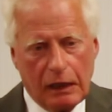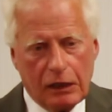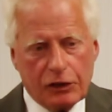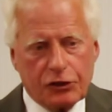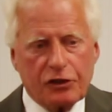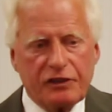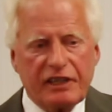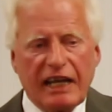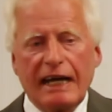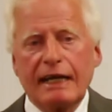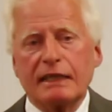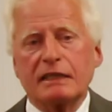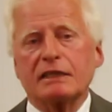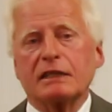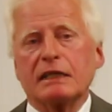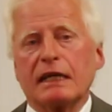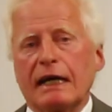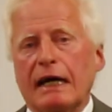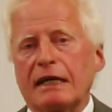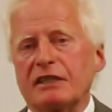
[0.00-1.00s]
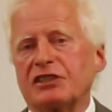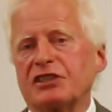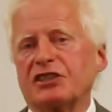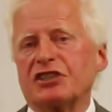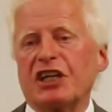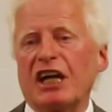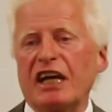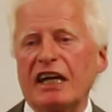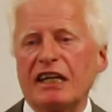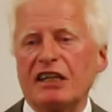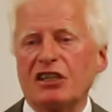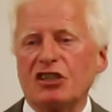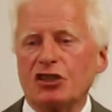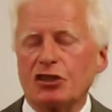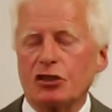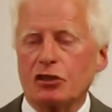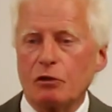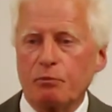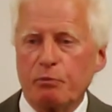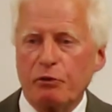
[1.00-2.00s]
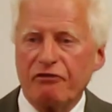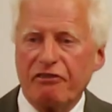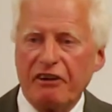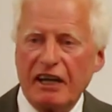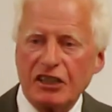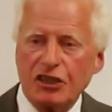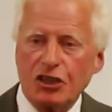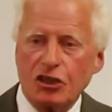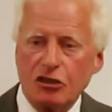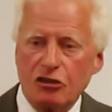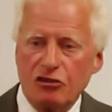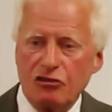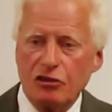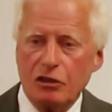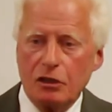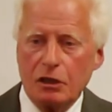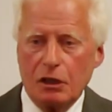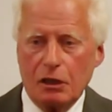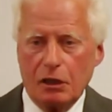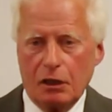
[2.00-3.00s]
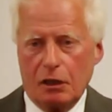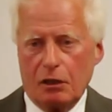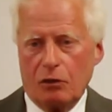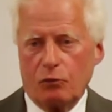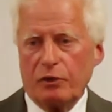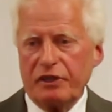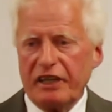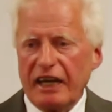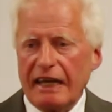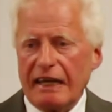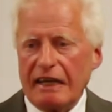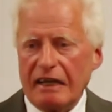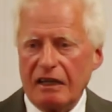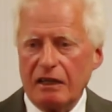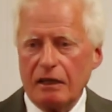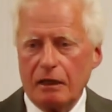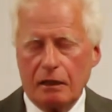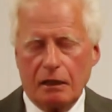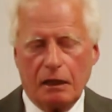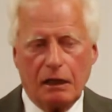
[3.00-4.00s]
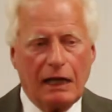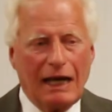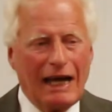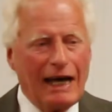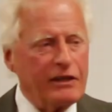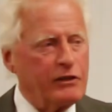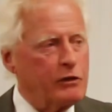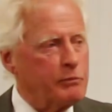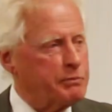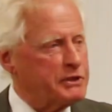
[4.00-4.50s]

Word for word: So that has changed the profession within and the